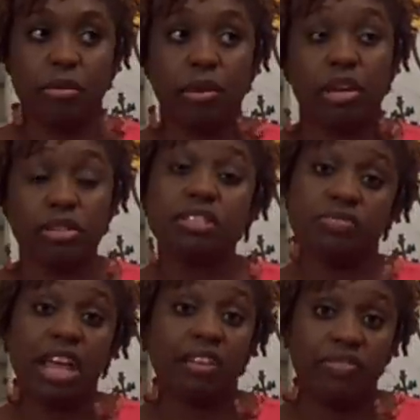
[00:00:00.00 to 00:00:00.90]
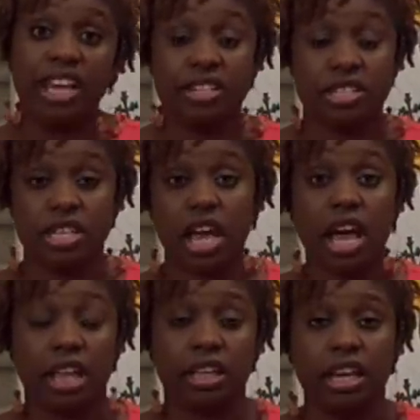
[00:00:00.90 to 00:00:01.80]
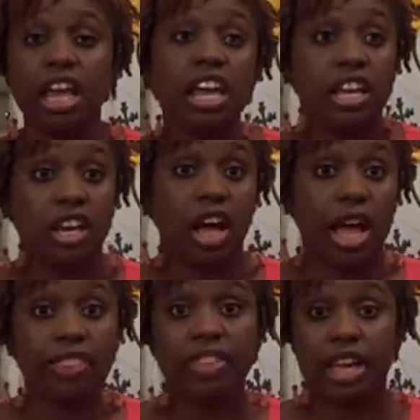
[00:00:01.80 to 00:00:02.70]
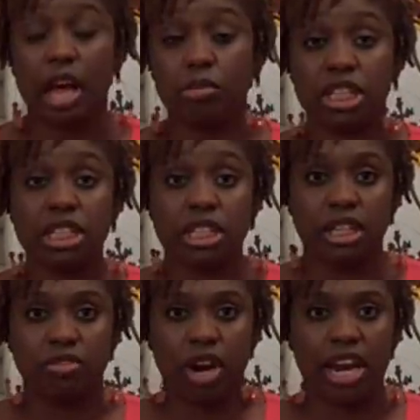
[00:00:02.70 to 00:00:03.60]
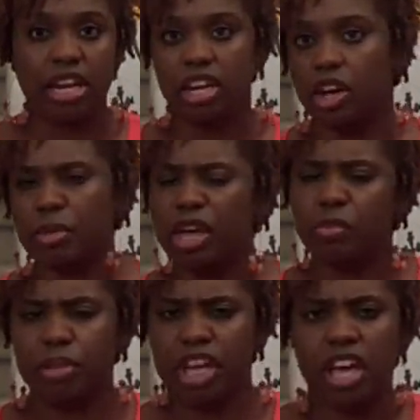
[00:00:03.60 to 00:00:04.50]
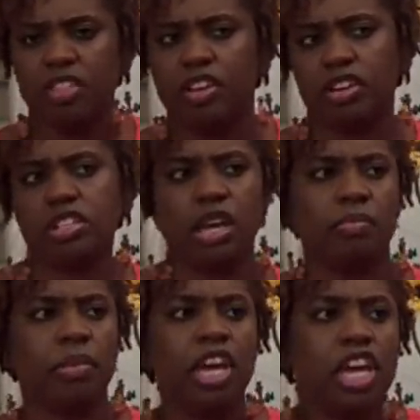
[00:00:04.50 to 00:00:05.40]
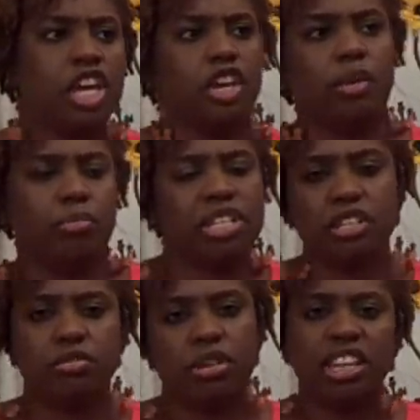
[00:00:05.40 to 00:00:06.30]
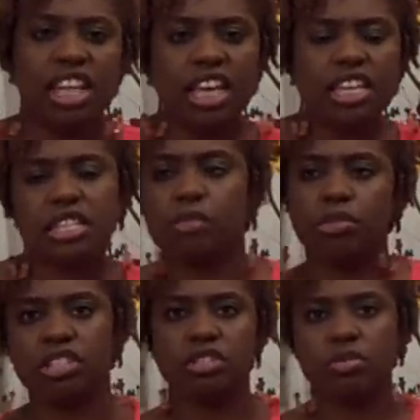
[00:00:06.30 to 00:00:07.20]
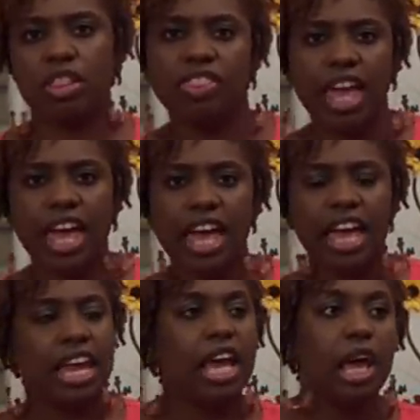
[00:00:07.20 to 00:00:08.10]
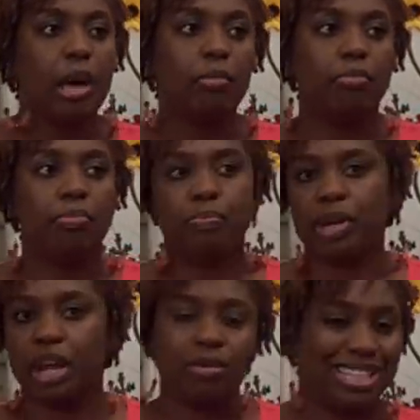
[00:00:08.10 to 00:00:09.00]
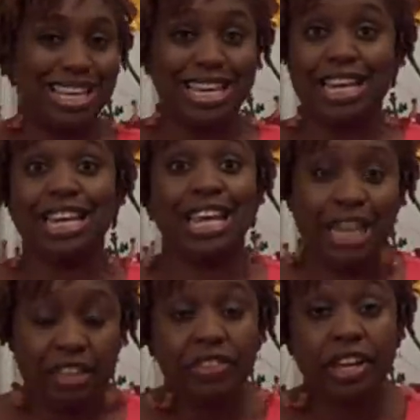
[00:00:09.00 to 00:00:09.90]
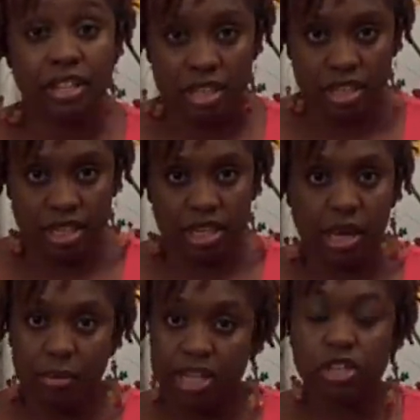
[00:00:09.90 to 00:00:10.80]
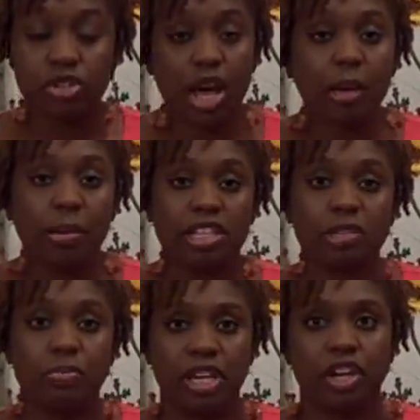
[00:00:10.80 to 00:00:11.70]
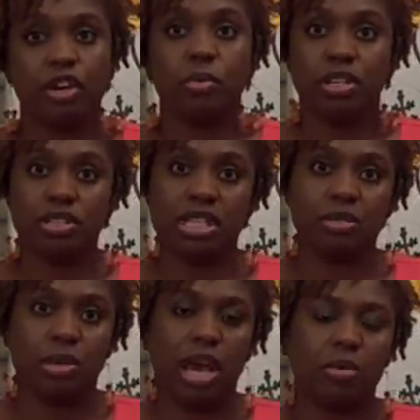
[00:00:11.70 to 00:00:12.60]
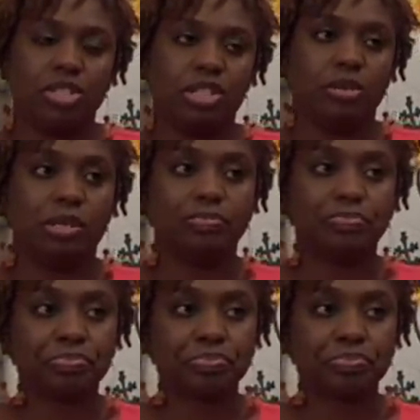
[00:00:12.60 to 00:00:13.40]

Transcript: and it was like fantasy island you know i think i'm good right you know i'm helping others i'm you know i'm busy doing this and i'm busy doing that but I wasn't getting anything done. I mean, you talk about spinning your wheels, that's what I was doing.